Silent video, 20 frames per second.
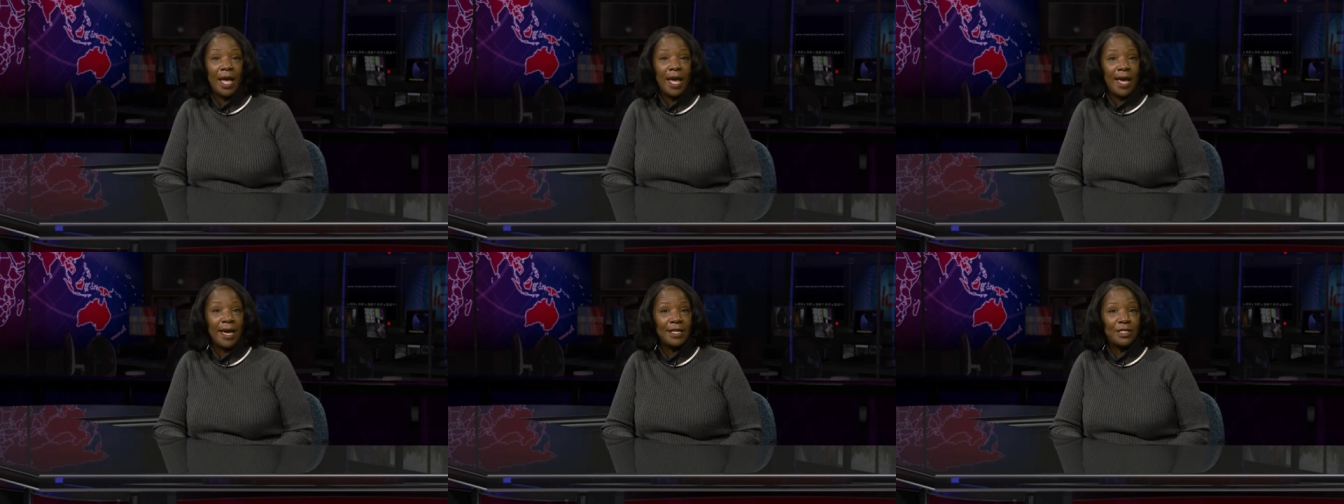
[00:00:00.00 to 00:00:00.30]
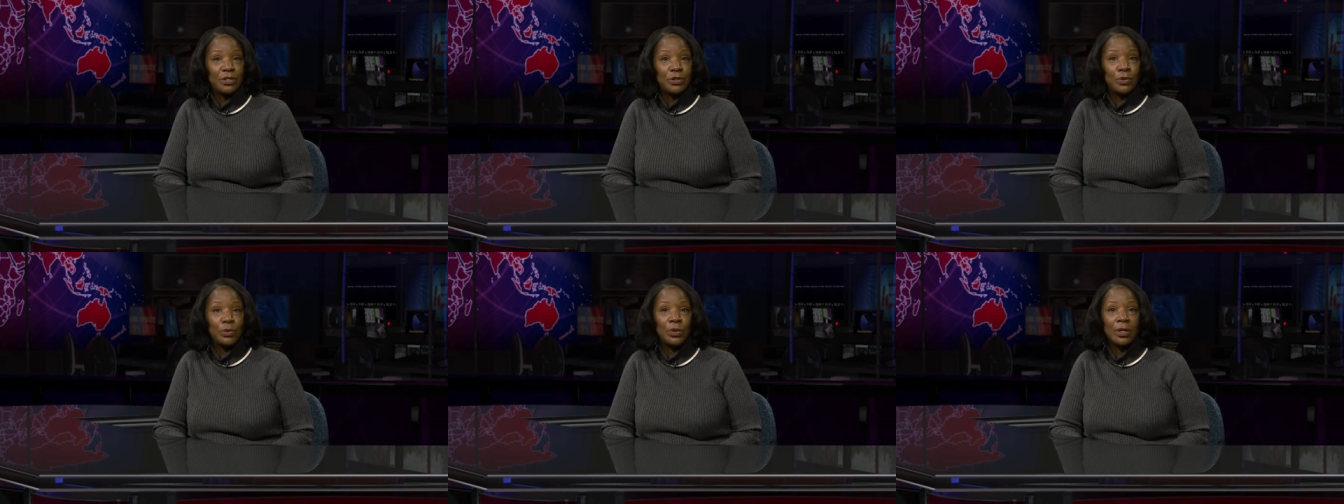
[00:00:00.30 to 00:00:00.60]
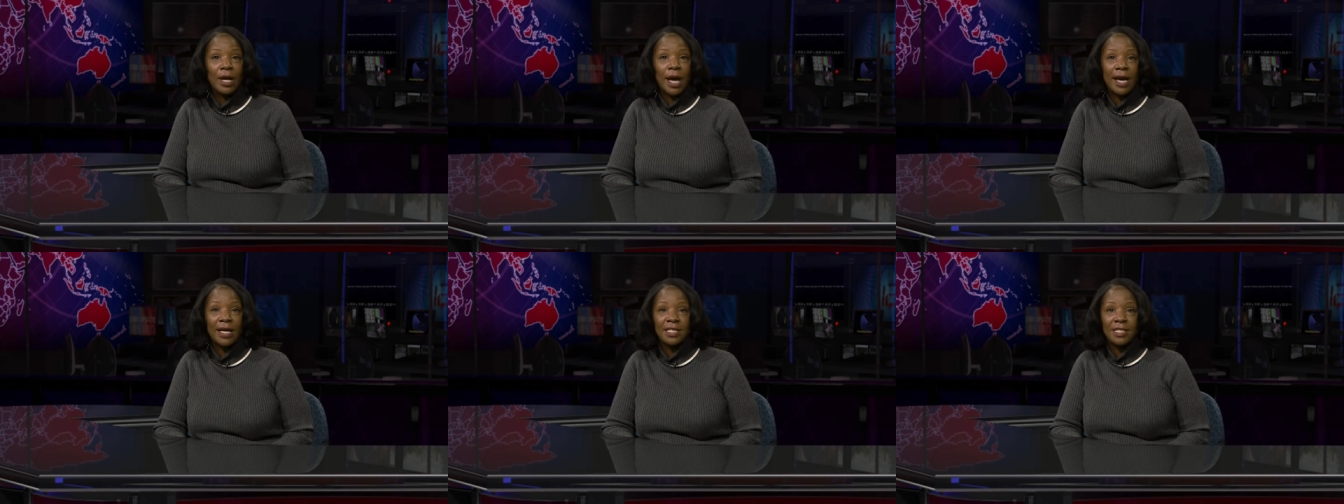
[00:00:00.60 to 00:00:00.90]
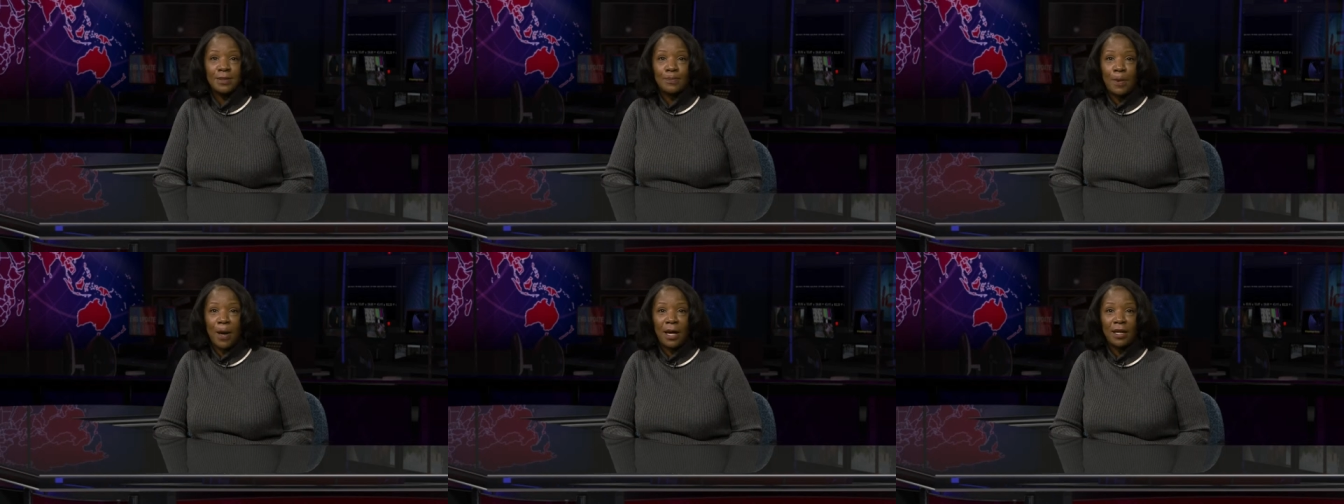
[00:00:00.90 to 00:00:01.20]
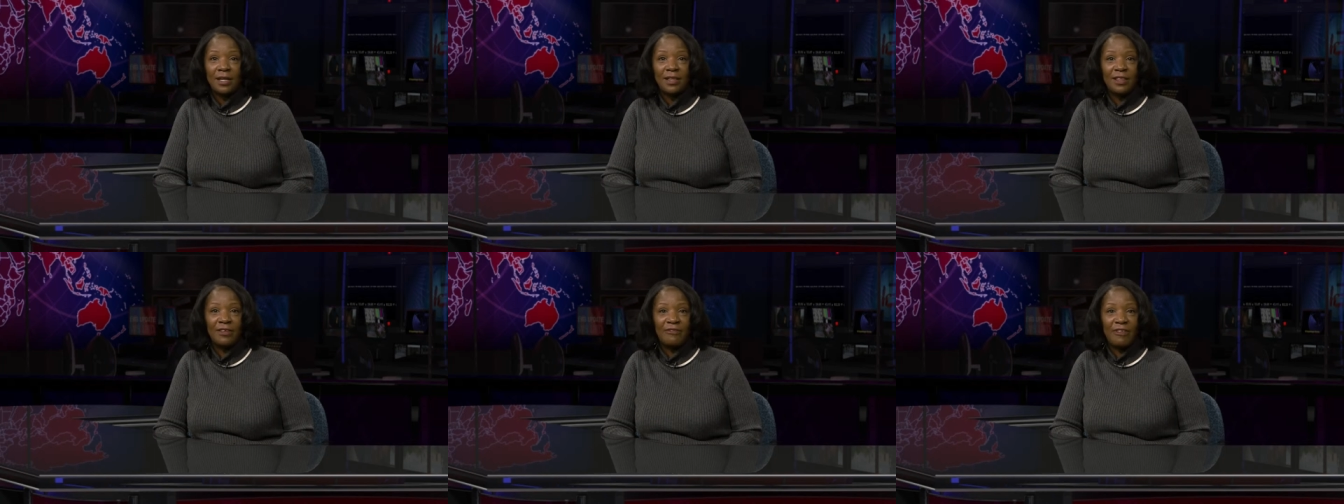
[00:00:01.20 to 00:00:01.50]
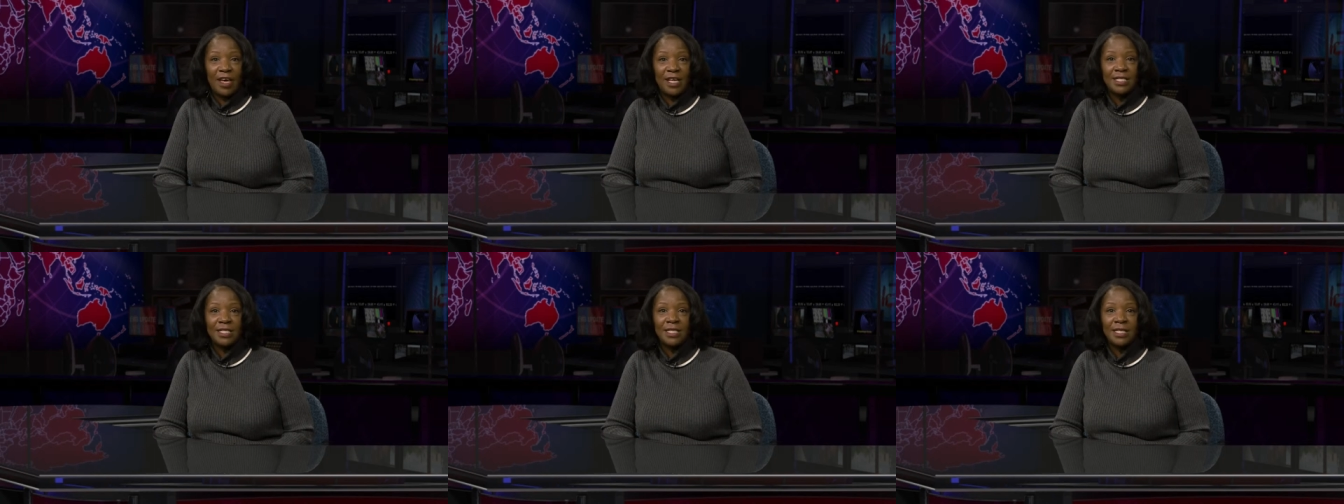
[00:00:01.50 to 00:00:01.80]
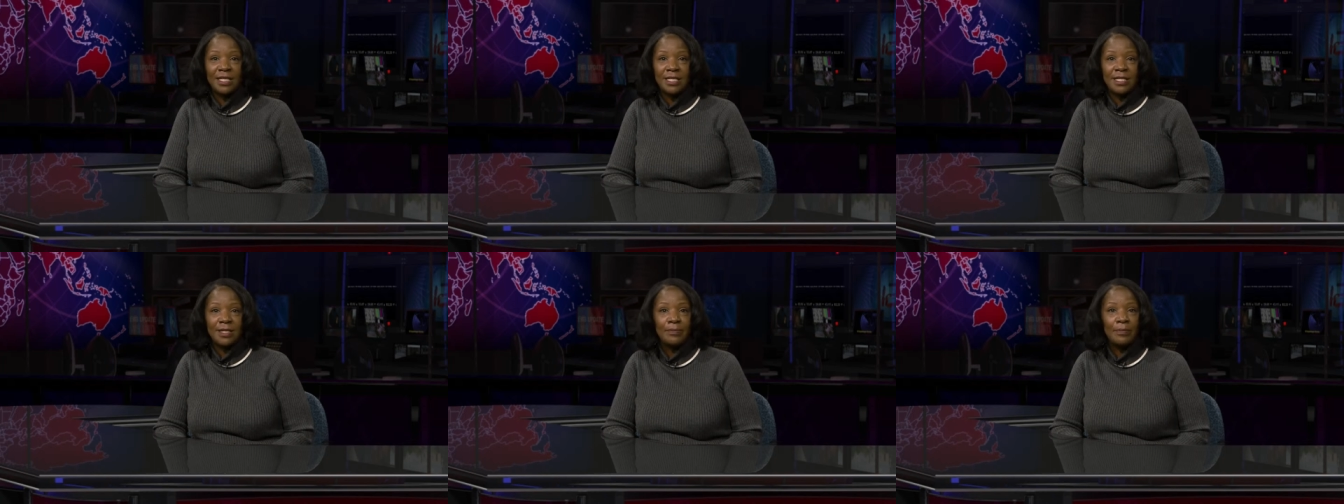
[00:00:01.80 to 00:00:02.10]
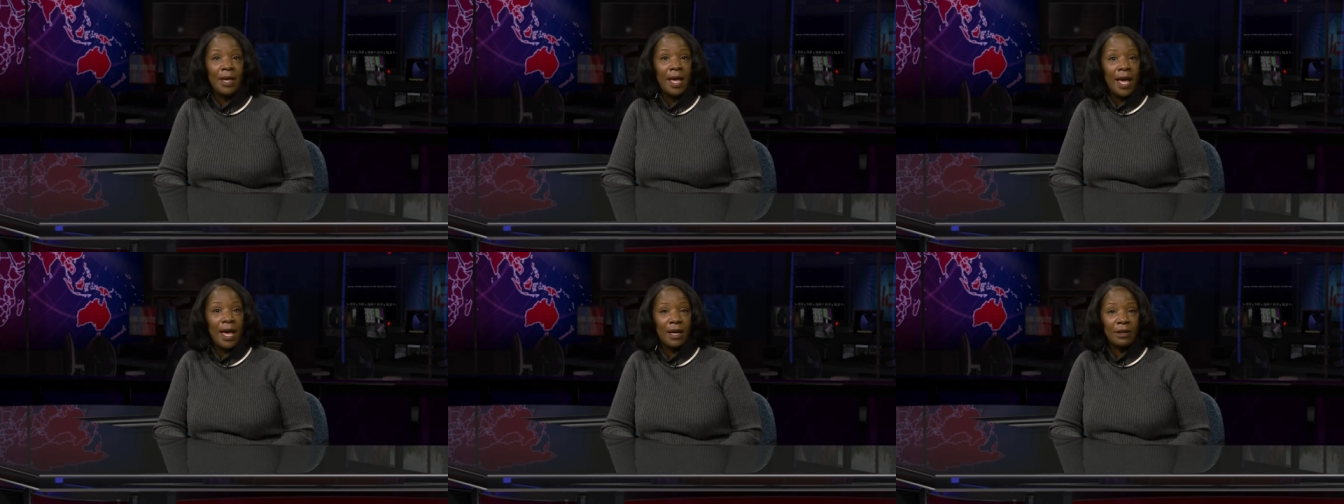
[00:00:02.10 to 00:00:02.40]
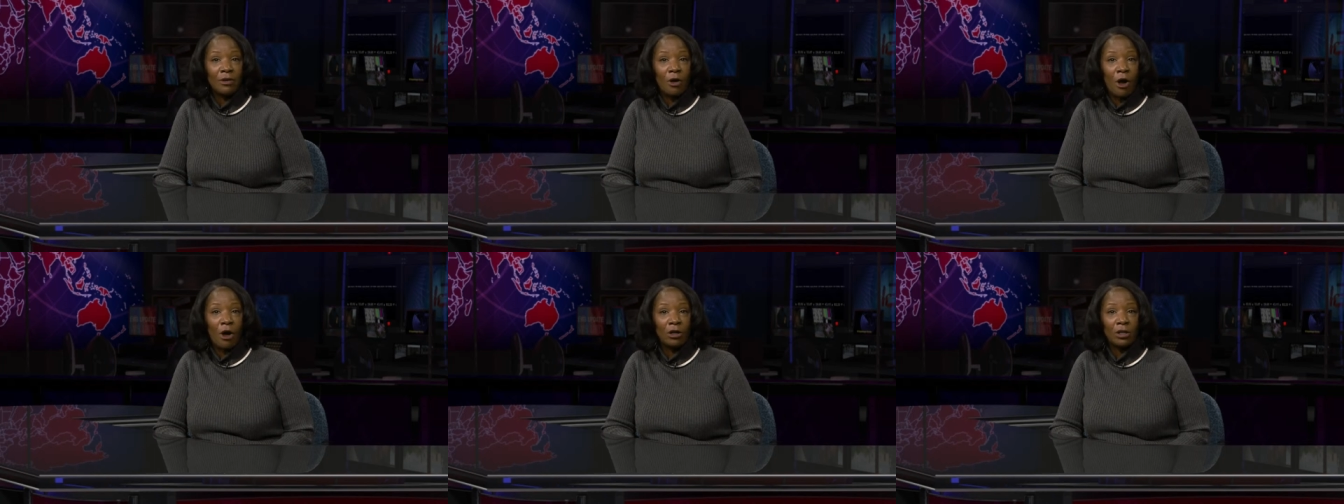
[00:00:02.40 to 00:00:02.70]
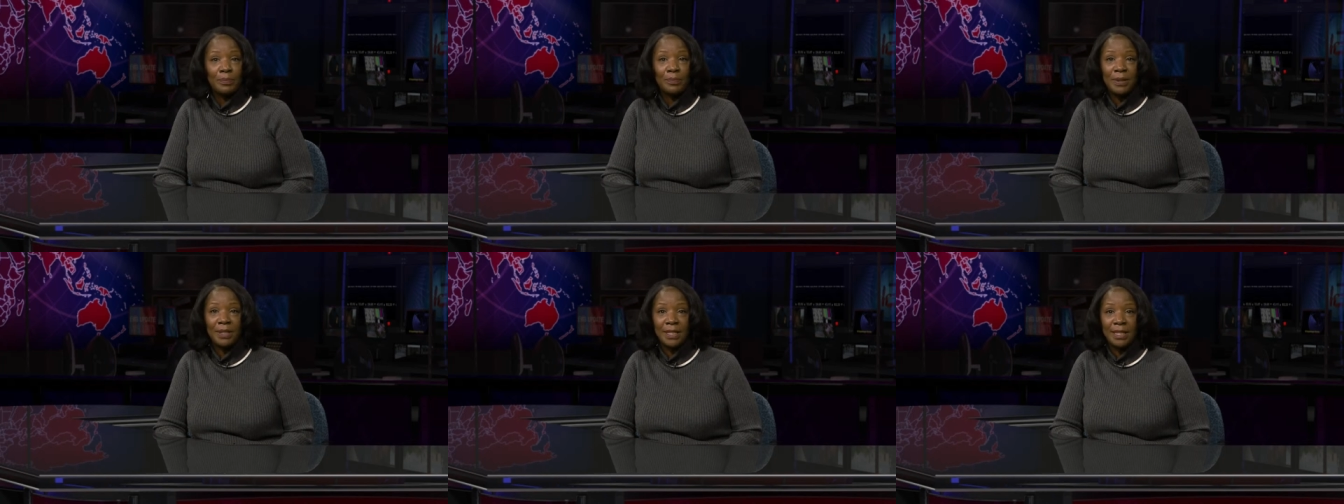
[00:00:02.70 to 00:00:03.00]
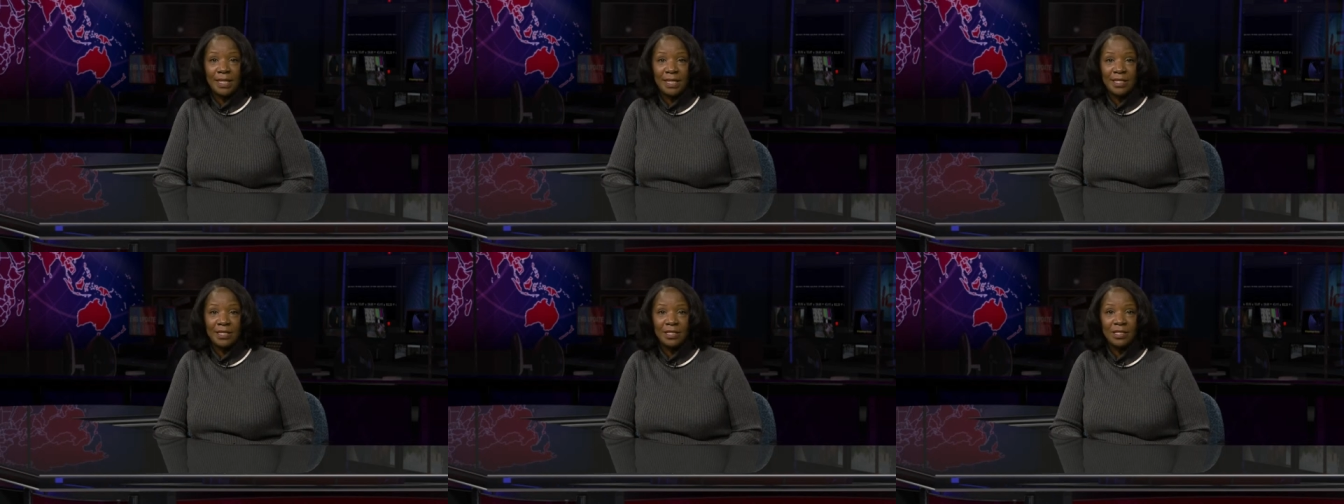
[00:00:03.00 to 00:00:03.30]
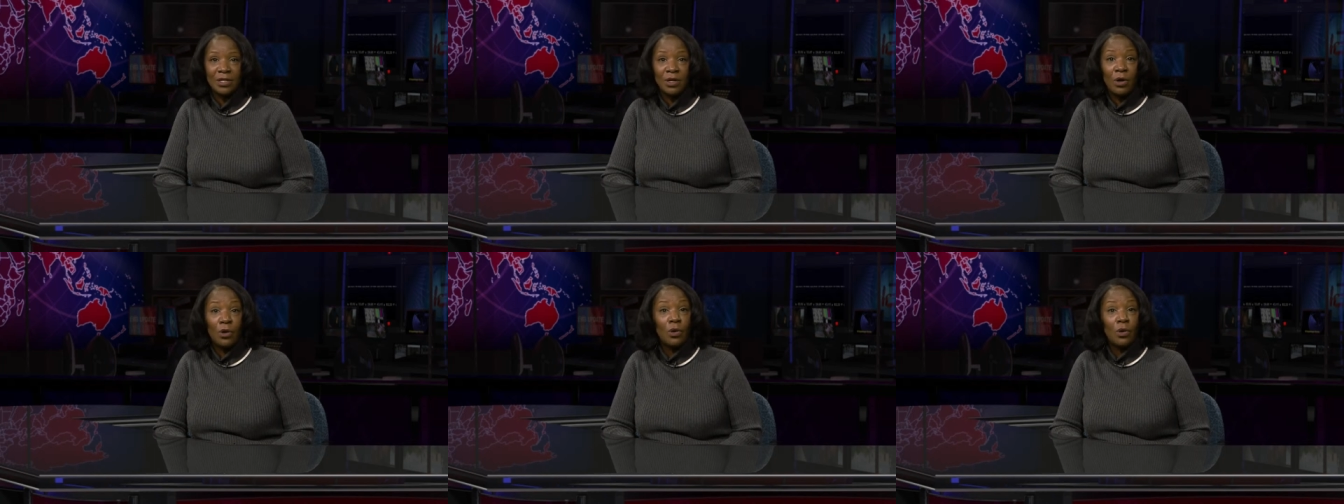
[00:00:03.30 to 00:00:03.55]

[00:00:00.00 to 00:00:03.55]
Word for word: A tour guide spotted the vandalism and called police,